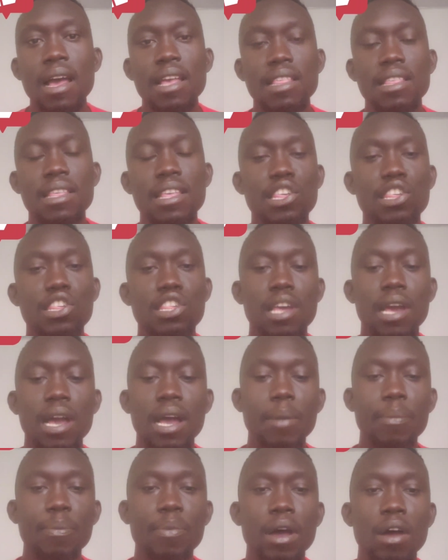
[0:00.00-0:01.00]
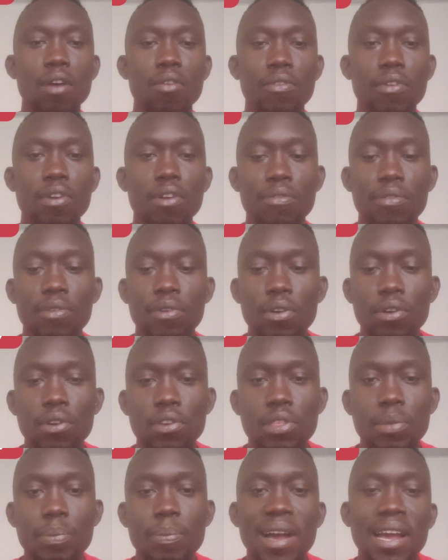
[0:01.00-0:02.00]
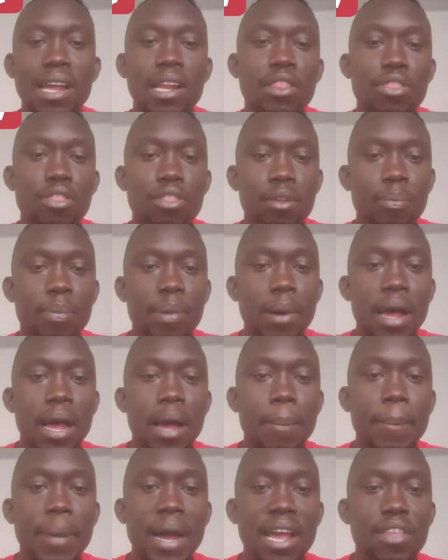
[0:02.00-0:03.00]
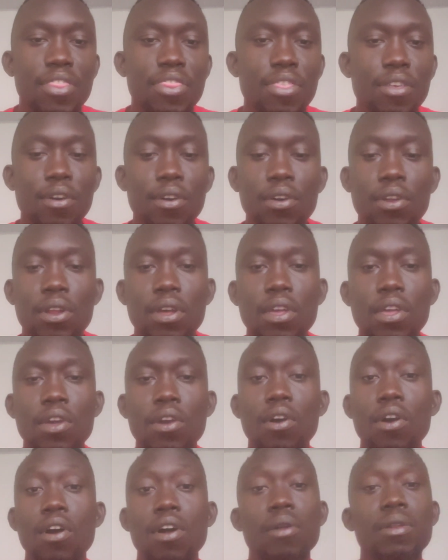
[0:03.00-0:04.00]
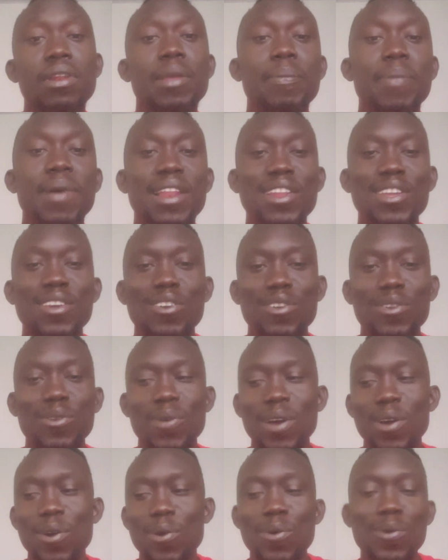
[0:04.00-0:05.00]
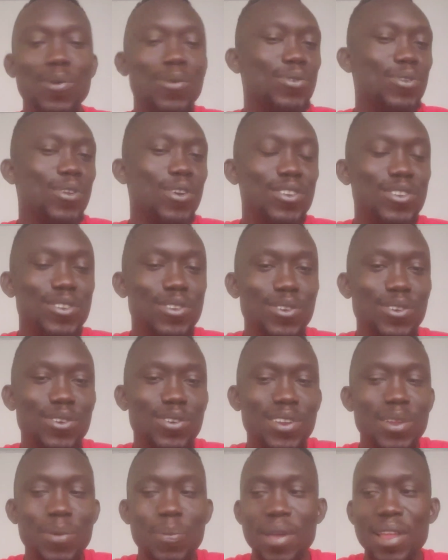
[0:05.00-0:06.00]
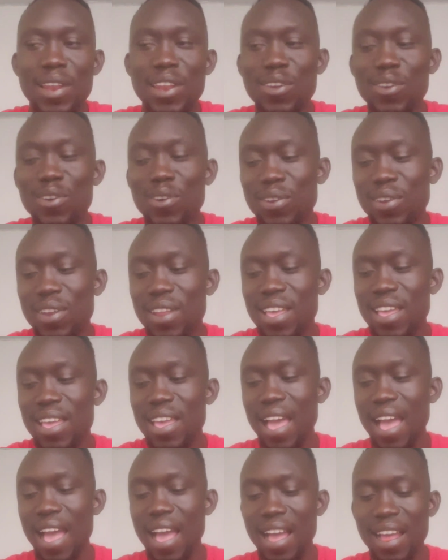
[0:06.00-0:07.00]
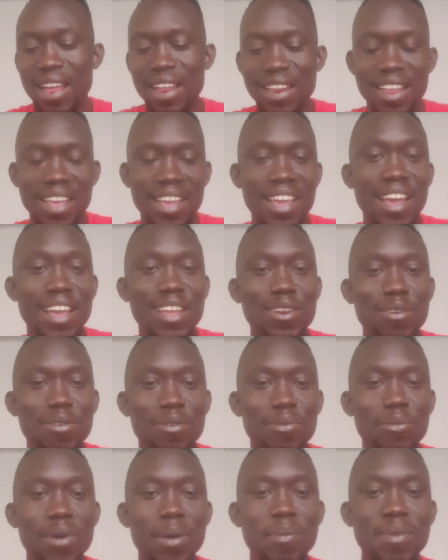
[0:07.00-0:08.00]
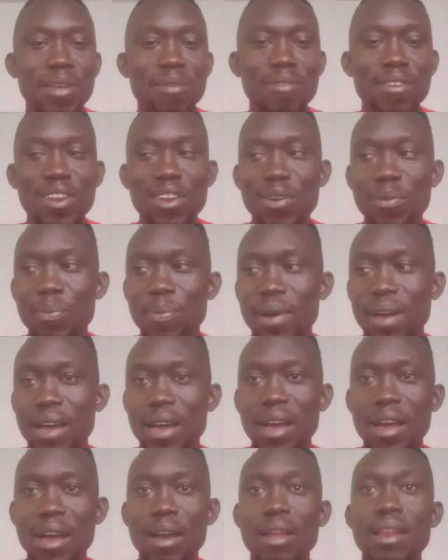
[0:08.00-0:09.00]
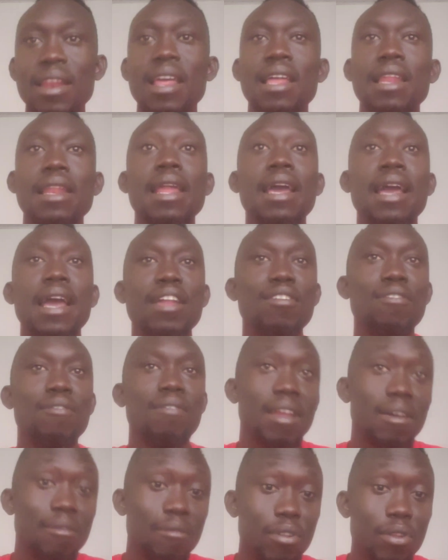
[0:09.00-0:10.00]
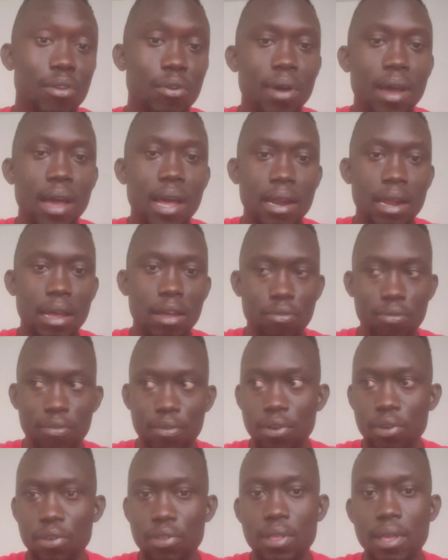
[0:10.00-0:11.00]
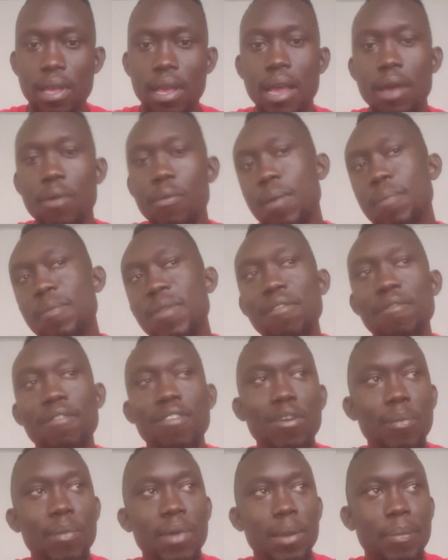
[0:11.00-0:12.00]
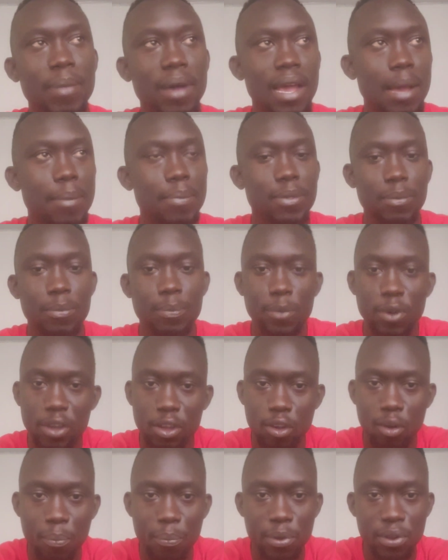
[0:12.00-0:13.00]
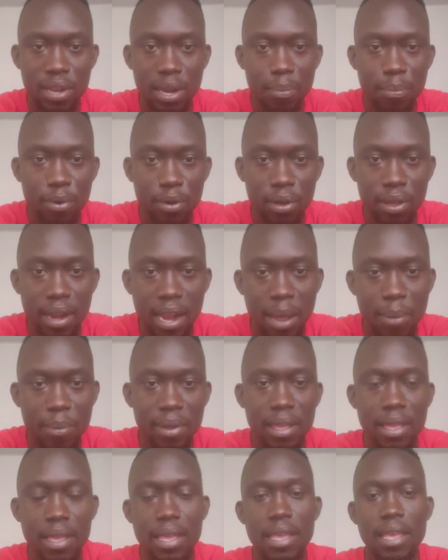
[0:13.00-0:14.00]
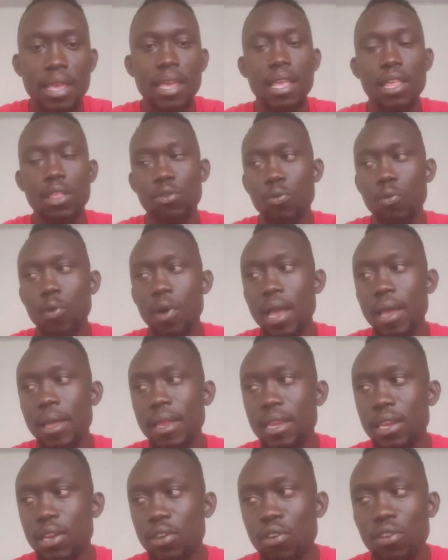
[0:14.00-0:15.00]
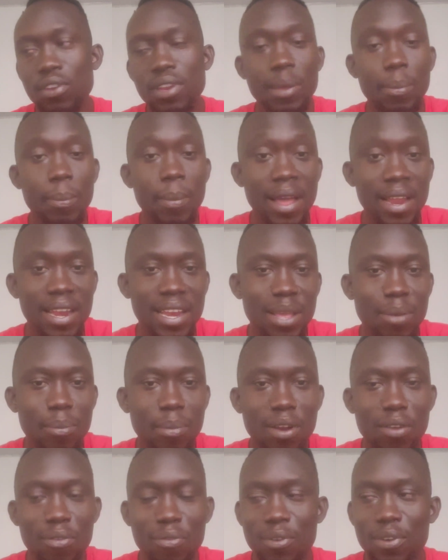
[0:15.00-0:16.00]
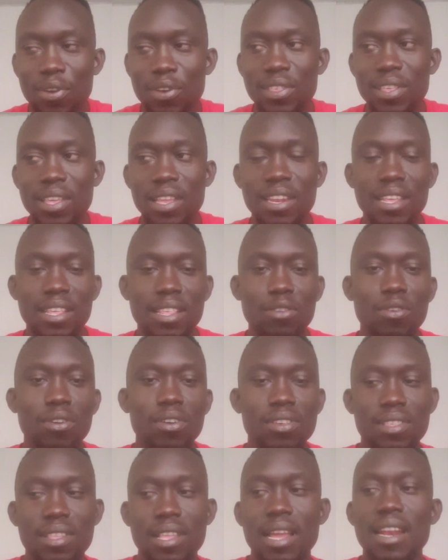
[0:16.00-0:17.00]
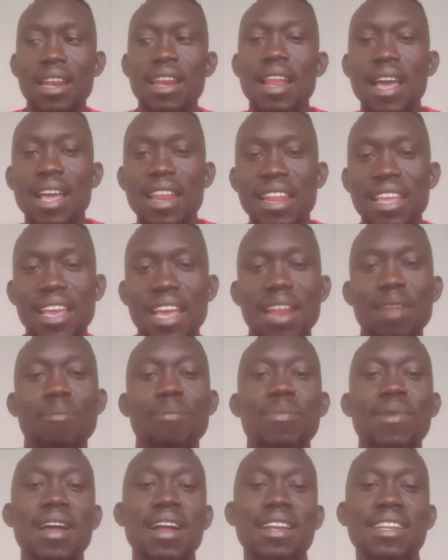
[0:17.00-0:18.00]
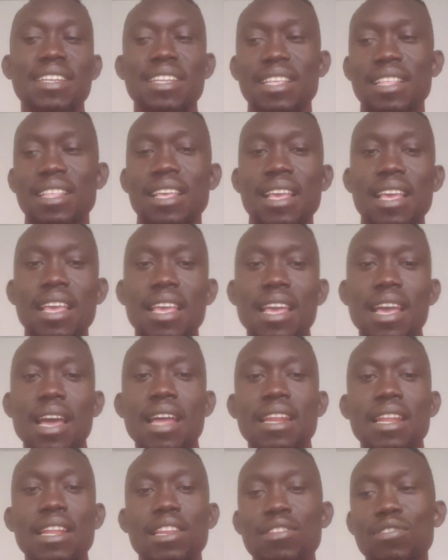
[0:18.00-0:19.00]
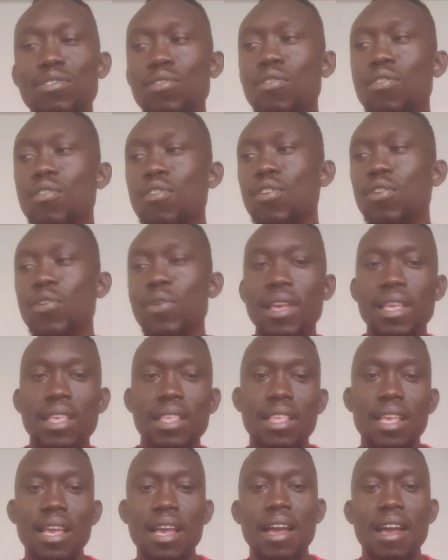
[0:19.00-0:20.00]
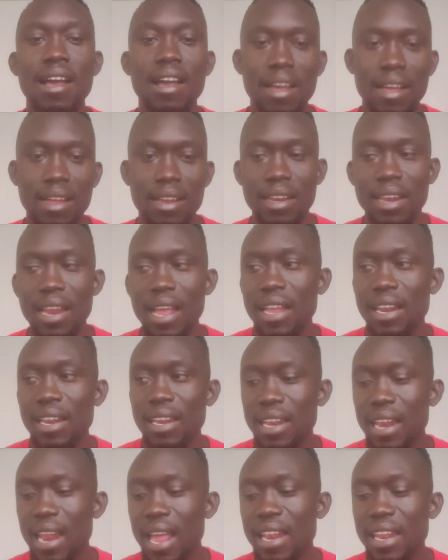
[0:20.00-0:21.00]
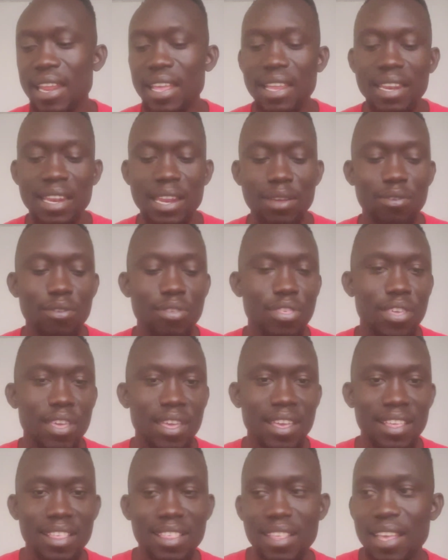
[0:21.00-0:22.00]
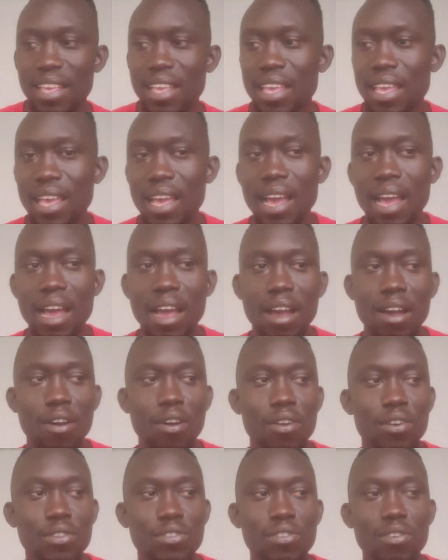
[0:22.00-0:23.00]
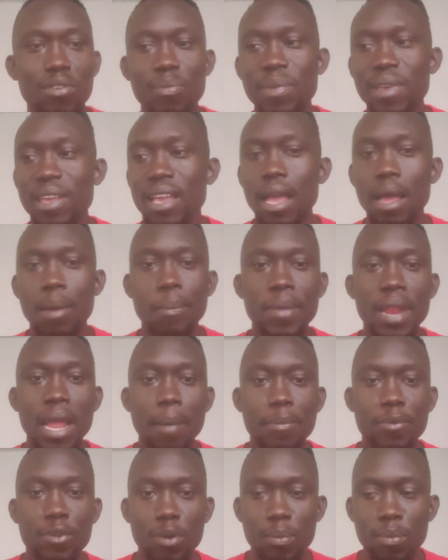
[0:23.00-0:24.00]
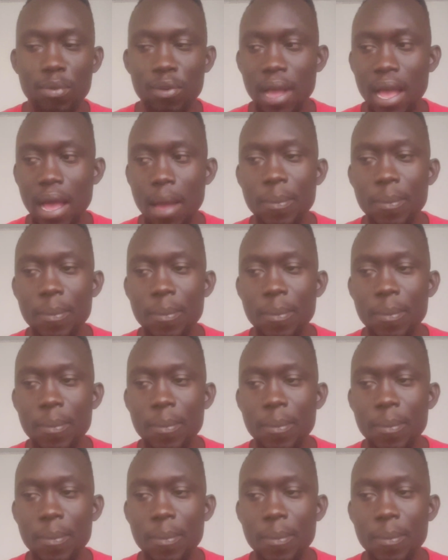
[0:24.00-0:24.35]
C Sharp, of course, Python, or depending on who taught you, depending on the kind of web developer, the kind of level you are. Of course, web development, perhaps for computer programming, is quite not demanding, but of course, it is constant learning and practice, and it is always learning new things. Also being adaptable